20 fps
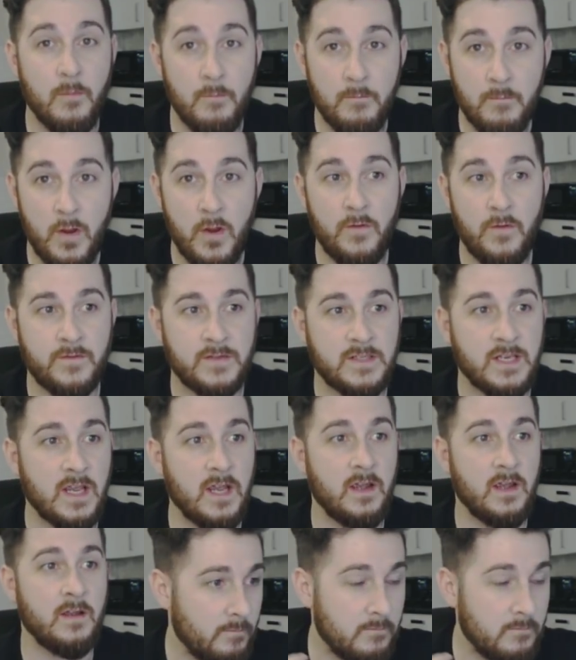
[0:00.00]
move
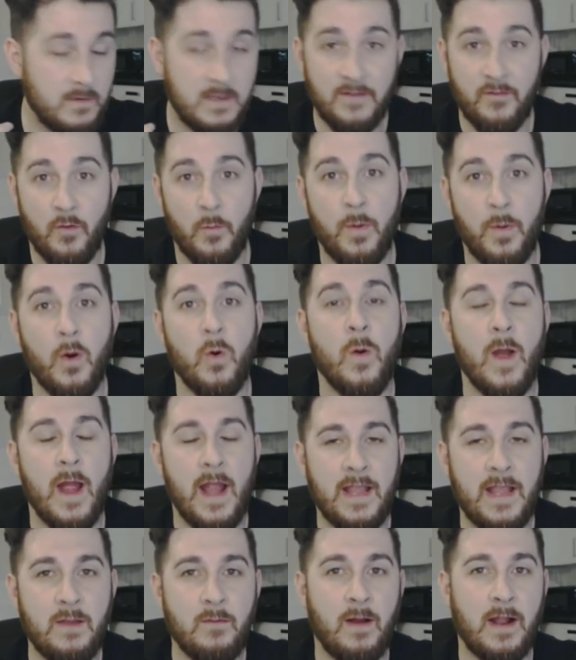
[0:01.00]
to Liverpool
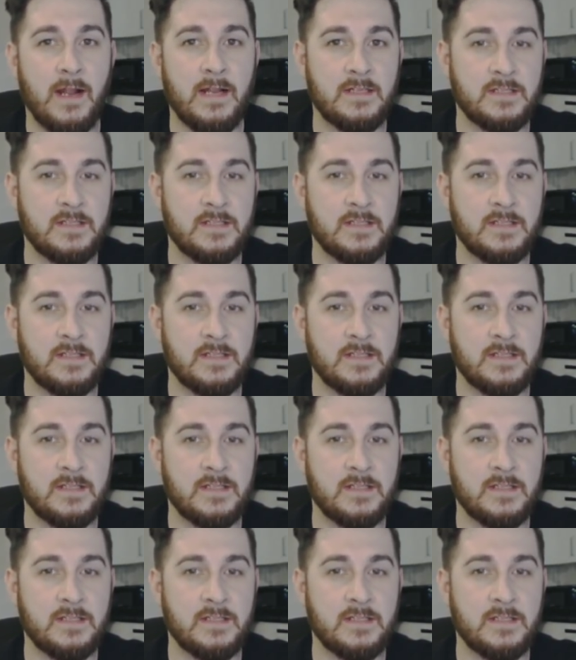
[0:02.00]
anyway.